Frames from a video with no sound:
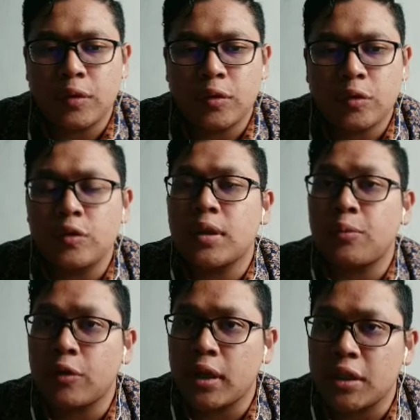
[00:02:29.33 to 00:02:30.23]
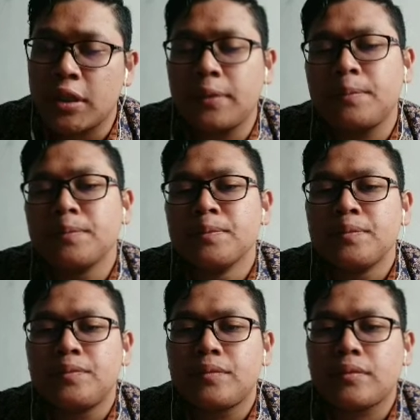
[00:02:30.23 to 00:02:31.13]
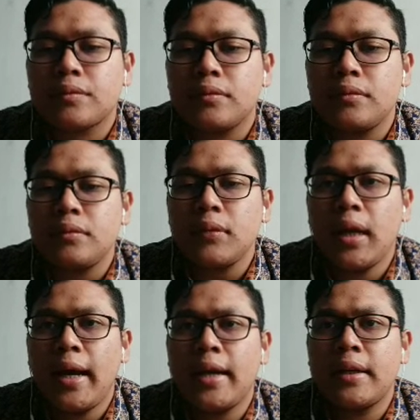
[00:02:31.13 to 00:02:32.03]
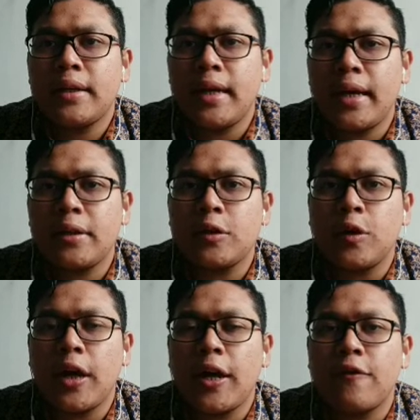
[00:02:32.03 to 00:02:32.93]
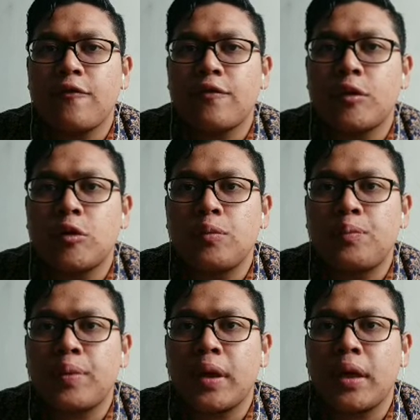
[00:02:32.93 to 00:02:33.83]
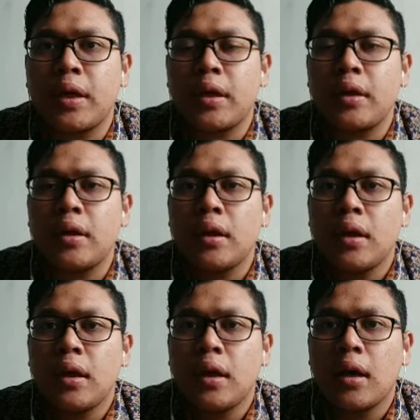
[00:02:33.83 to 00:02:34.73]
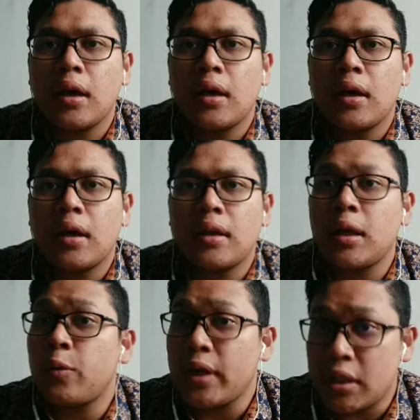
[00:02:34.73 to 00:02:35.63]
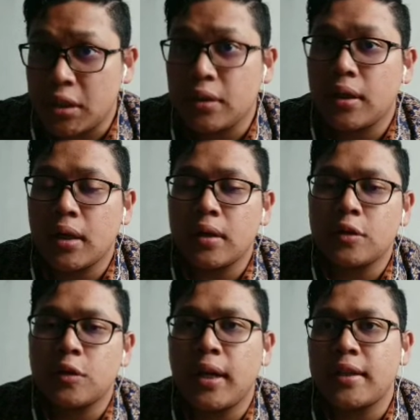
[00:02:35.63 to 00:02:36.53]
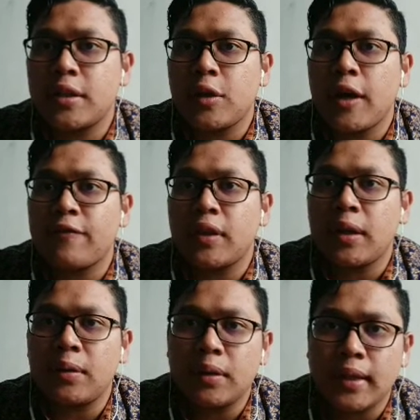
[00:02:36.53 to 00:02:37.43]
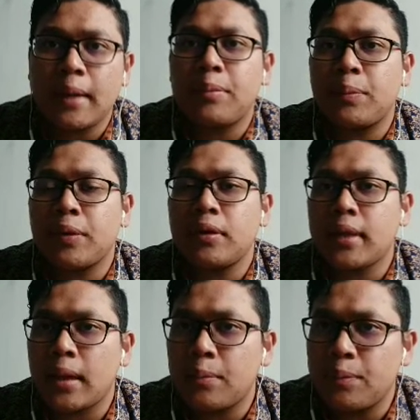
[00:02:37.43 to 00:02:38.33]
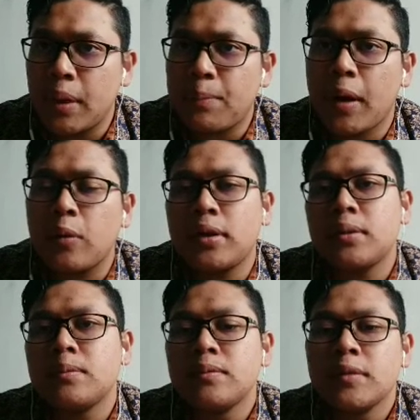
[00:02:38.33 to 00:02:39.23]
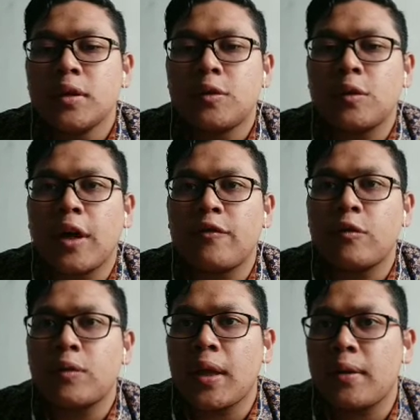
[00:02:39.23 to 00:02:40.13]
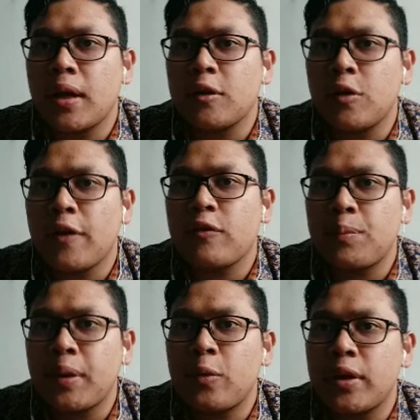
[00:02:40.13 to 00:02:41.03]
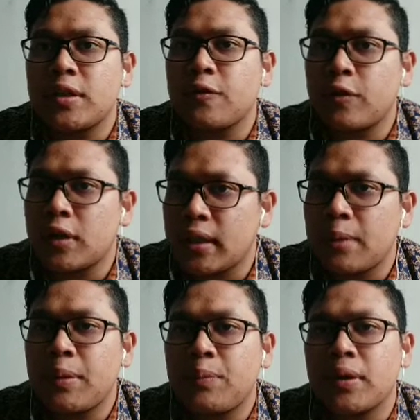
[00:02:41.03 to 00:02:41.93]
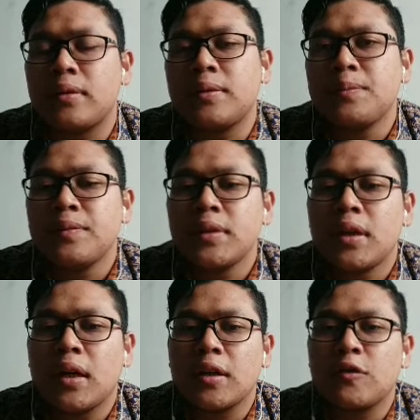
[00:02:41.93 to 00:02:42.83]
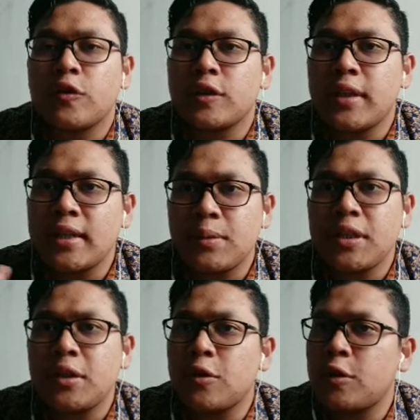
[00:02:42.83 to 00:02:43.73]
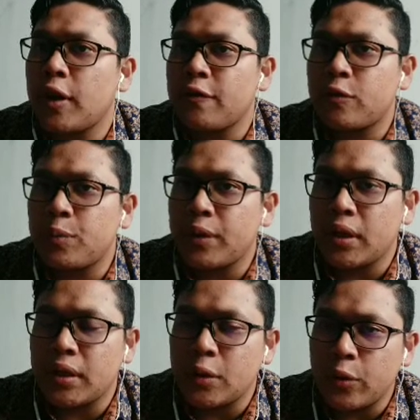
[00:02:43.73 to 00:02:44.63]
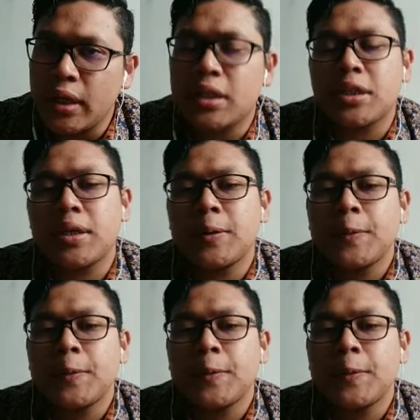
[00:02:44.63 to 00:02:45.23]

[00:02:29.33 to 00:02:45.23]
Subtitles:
do some production, and then you have to pay their wage. So let's say you have 10 people, 10 manpower. So you have to pay wage for the 10 people. For CNC machine, you don't have to pay the wage.